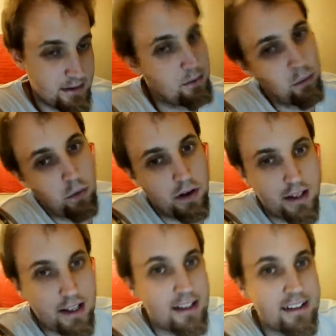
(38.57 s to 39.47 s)
the war
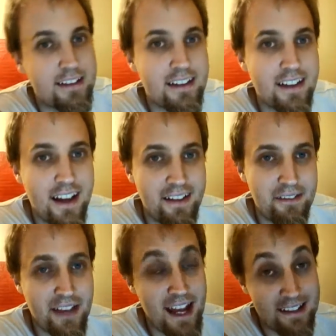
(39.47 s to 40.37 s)
against
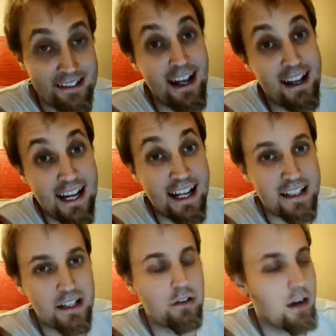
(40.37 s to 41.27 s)
Afghanistan
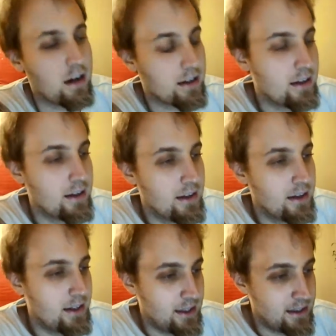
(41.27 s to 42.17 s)
and Iraq,
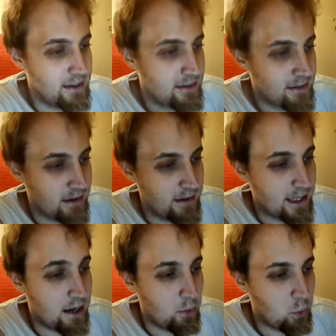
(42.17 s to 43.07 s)
he didn't start
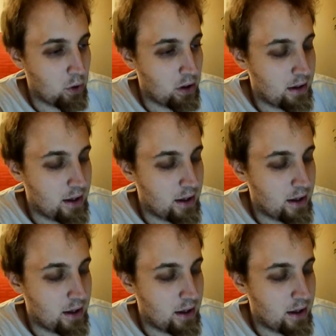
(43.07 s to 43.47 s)
that war.